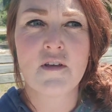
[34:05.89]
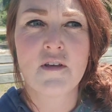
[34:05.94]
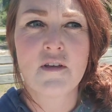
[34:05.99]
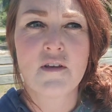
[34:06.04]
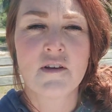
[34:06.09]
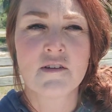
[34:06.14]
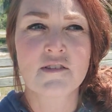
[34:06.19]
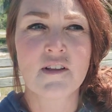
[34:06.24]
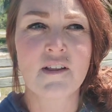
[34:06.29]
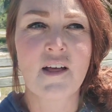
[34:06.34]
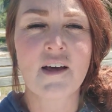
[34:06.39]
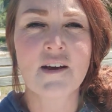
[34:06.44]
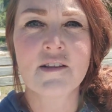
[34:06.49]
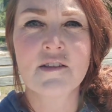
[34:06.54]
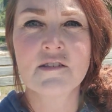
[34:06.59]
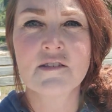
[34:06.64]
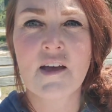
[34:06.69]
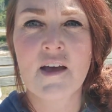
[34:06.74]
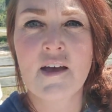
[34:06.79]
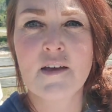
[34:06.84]
Because a lot of
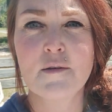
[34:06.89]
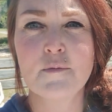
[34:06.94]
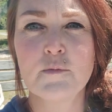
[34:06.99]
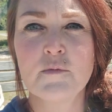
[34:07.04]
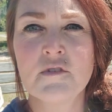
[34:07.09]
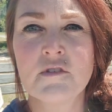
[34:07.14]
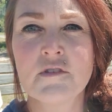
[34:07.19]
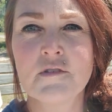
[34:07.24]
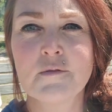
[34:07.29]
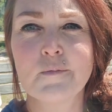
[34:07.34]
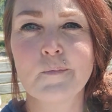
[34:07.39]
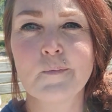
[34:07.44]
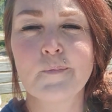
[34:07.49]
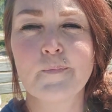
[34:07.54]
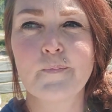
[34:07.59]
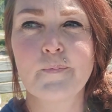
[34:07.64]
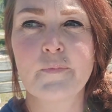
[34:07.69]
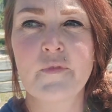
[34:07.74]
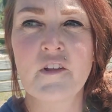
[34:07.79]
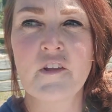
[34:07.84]
the times
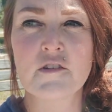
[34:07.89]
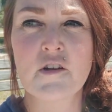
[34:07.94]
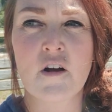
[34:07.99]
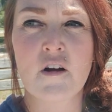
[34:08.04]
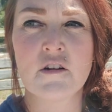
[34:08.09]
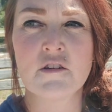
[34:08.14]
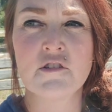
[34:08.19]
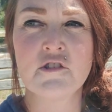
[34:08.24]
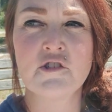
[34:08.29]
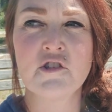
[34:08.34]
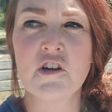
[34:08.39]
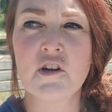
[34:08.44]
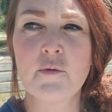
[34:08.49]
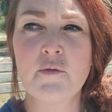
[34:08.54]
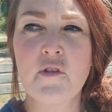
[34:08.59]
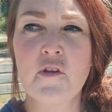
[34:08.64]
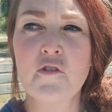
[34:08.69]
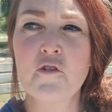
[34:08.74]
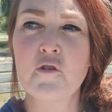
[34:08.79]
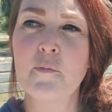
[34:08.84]
it's hard to share
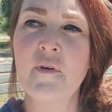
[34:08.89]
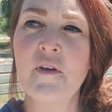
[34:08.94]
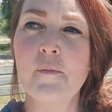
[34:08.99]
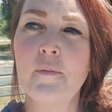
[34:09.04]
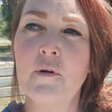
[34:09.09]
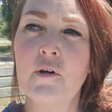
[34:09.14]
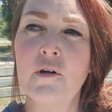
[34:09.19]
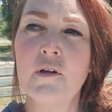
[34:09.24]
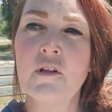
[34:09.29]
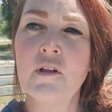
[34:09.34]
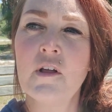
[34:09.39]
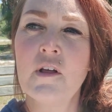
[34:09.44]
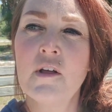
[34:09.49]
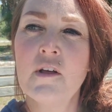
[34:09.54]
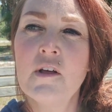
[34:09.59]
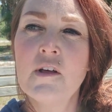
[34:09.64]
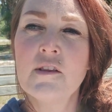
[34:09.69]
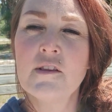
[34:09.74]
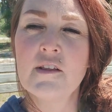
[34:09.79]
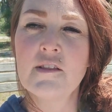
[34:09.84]
with other people.
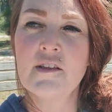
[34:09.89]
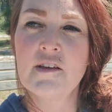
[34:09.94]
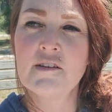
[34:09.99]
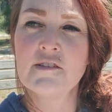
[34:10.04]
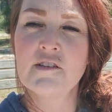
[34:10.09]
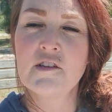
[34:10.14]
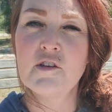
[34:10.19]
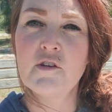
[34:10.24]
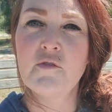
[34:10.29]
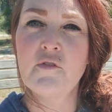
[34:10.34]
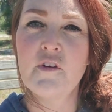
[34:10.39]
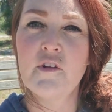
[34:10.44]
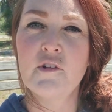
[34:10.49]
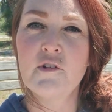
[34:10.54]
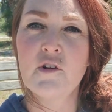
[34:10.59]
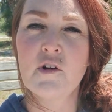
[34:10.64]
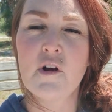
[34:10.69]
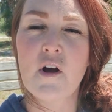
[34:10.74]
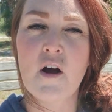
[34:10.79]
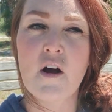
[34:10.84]
The things that you feel in
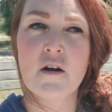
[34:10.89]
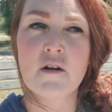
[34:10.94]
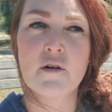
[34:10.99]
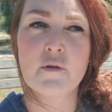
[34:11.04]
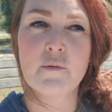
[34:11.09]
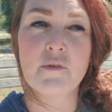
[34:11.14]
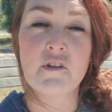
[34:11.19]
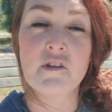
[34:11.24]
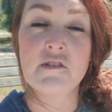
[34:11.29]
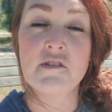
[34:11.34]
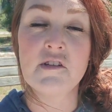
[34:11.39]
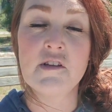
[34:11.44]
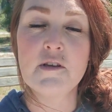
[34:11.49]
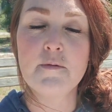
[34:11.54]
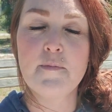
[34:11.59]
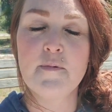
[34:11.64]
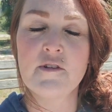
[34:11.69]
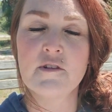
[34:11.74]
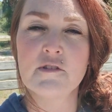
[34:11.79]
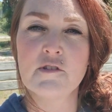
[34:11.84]
your heart are really deep.
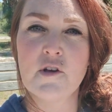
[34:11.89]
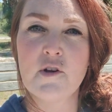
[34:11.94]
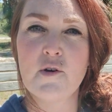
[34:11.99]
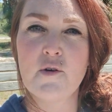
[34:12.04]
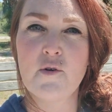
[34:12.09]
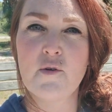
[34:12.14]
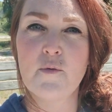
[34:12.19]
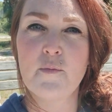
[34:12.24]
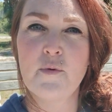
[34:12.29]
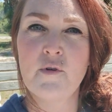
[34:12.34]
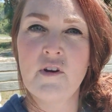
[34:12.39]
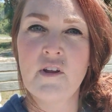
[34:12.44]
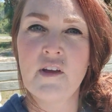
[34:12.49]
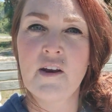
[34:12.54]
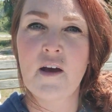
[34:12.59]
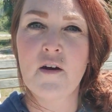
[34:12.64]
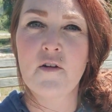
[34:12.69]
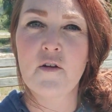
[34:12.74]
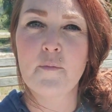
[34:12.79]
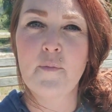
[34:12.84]
And so putting it
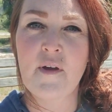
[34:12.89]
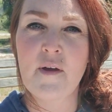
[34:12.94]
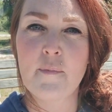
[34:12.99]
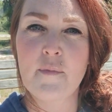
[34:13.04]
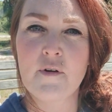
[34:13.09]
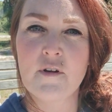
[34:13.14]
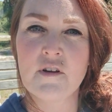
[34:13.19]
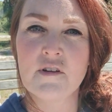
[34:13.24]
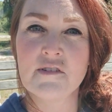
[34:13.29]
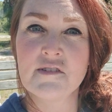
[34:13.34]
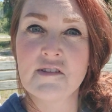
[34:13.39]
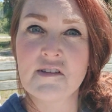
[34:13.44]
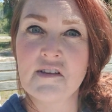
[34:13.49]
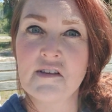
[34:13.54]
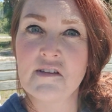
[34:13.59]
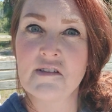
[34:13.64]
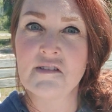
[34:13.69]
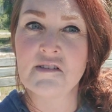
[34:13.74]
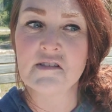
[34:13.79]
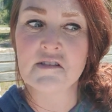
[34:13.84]
out on paper is the
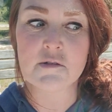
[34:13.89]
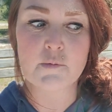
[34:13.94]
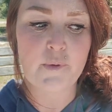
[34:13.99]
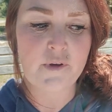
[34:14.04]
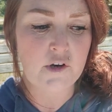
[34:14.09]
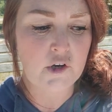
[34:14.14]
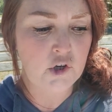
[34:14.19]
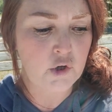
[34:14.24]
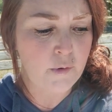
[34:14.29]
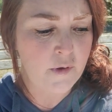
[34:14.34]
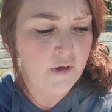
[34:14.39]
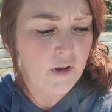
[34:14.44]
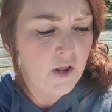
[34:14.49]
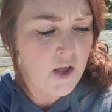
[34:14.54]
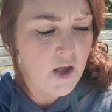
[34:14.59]
easiest way to do it.